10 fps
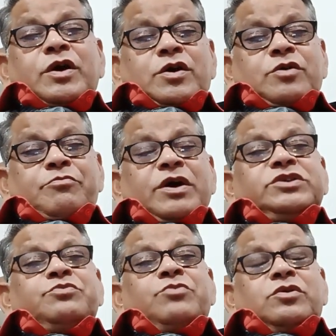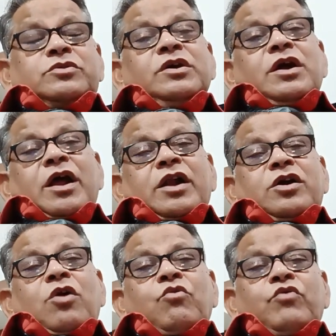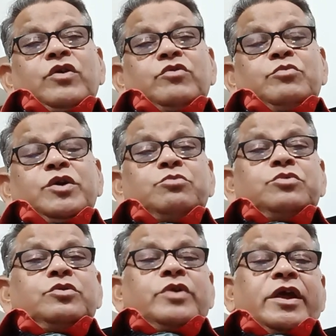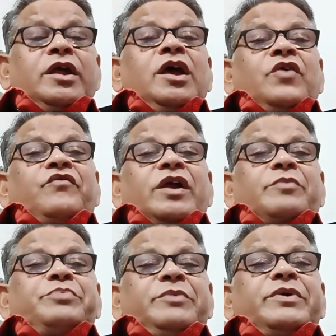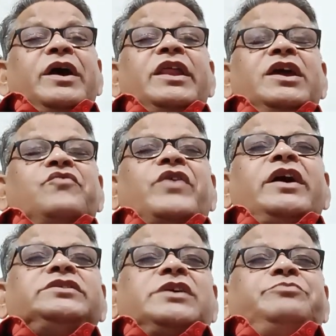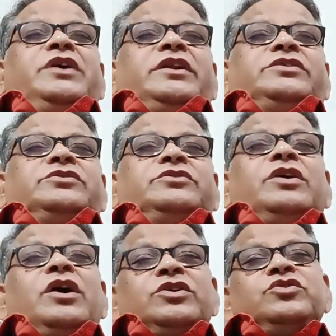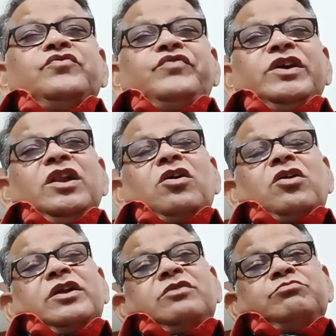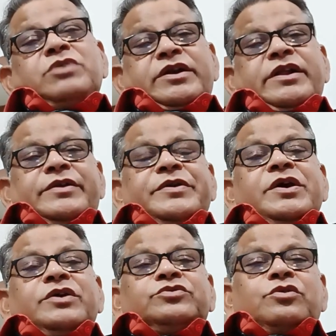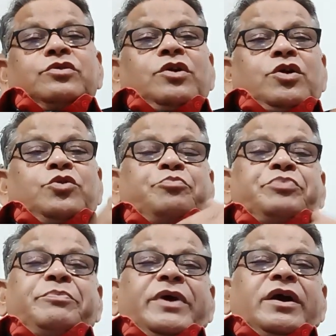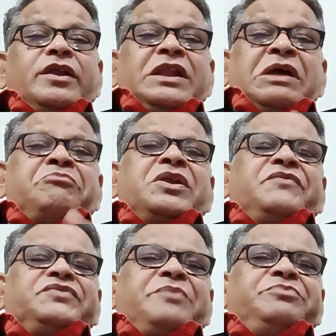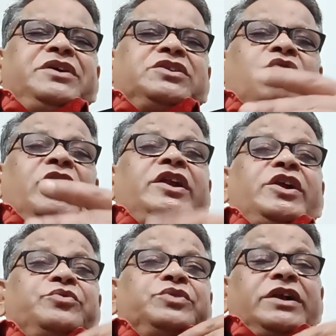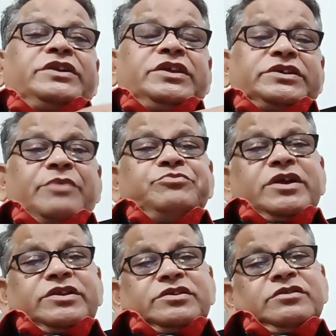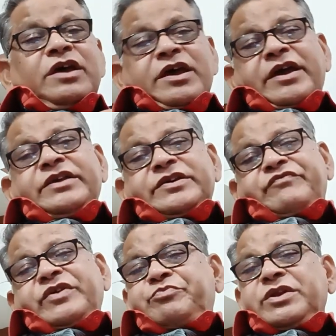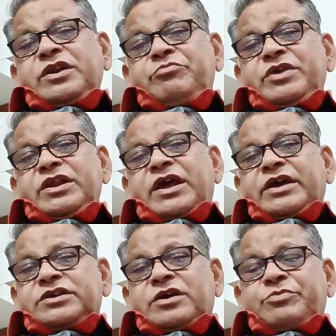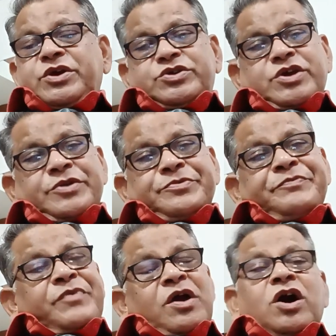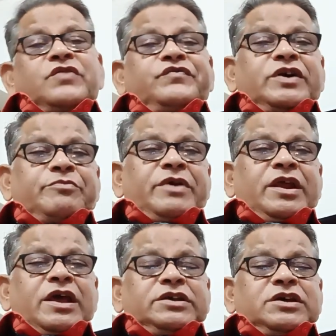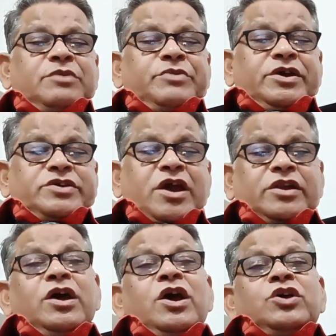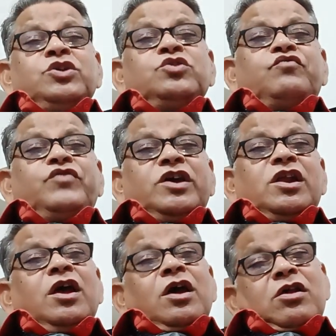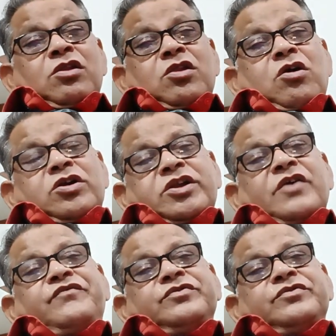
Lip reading: much more, and how we will be able to read. For preparing five subjects, you feel lot of burden. So to prepare number of subjects, 20 to 30 subjects, either for preliminary examination or for main examination, you feel lot of